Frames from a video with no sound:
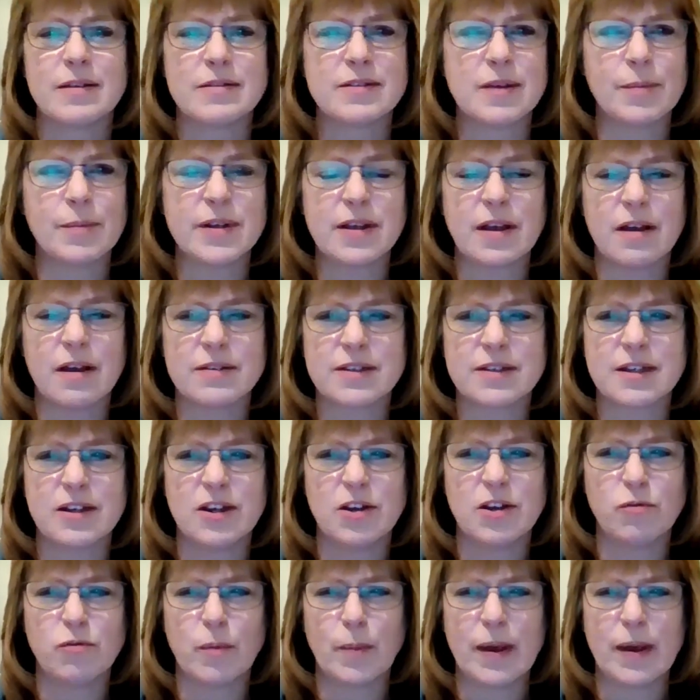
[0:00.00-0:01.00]
Somebody else,
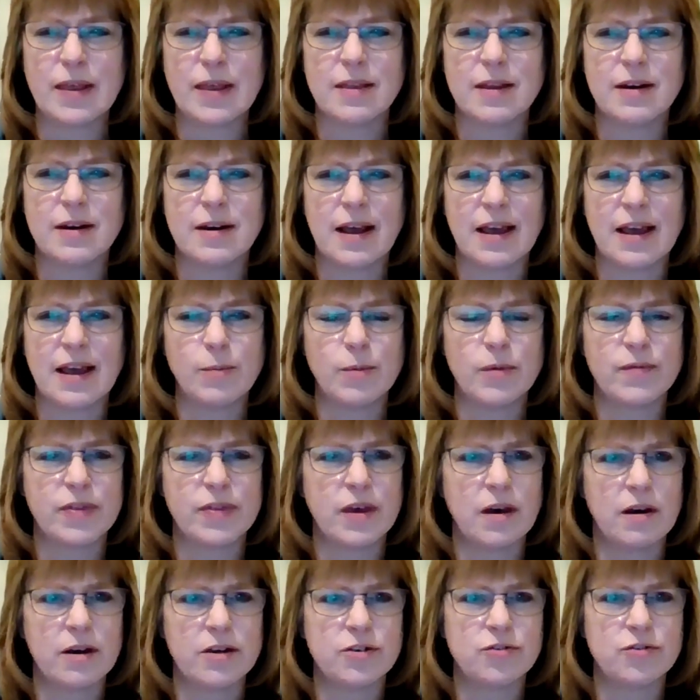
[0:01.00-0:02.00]
can you repeat the name of
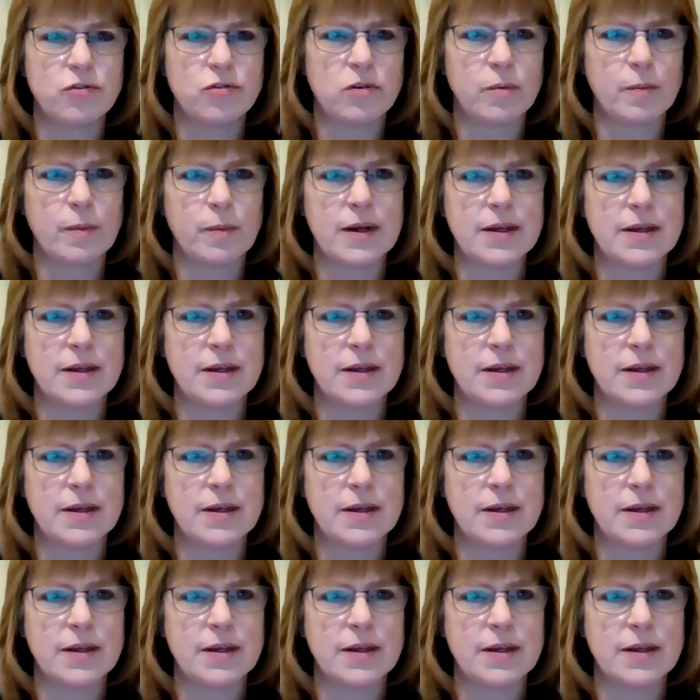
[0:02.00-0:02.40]
the eye drop,